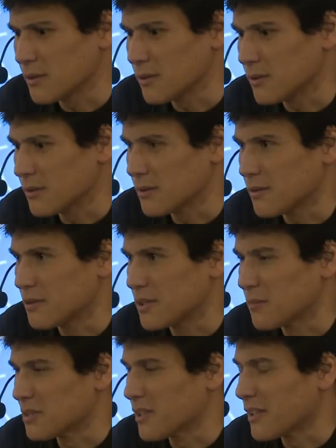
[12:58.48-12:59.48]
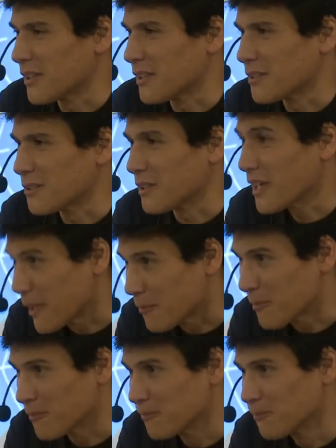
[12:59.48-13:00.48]
it seems like it's a
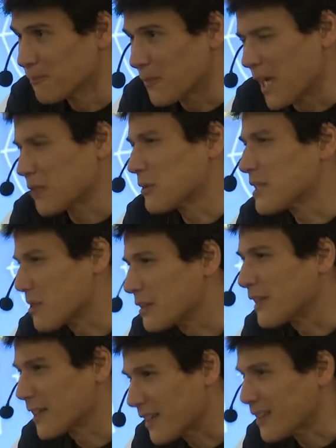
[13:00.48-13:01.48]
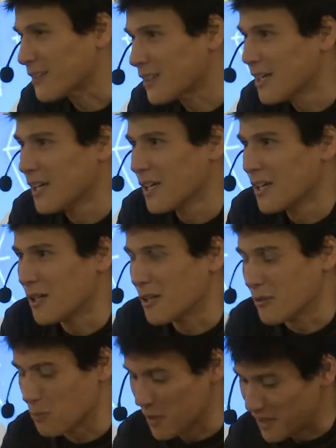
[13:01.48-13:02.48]
game. Actually, it's not like that.
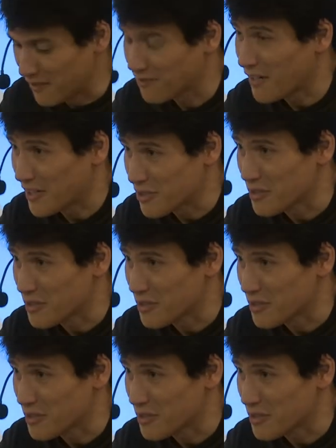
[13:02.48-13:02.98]
When I find